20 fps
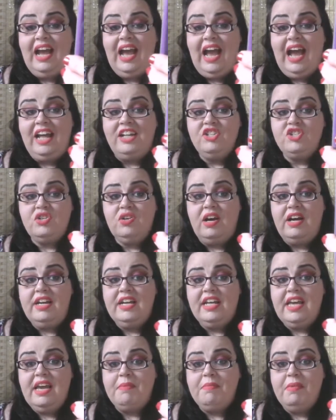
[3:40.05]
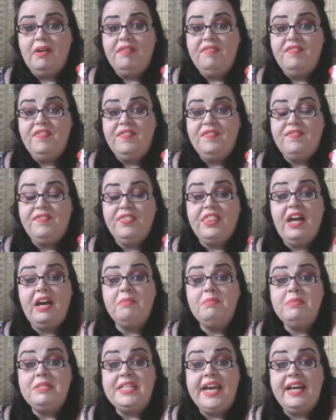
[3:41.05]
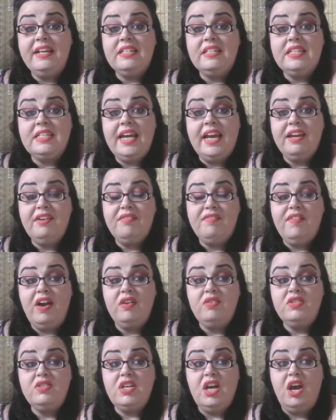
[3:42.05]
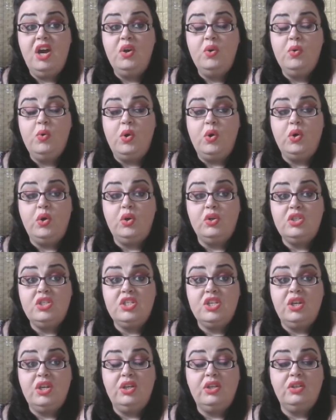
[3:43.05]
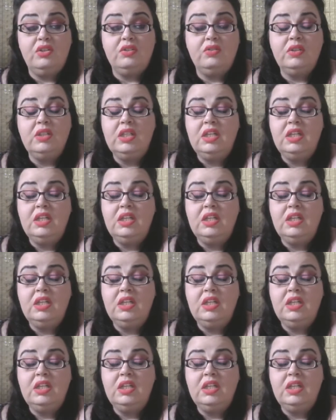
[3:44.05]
and trying to get my thumb down to take a photo or to, you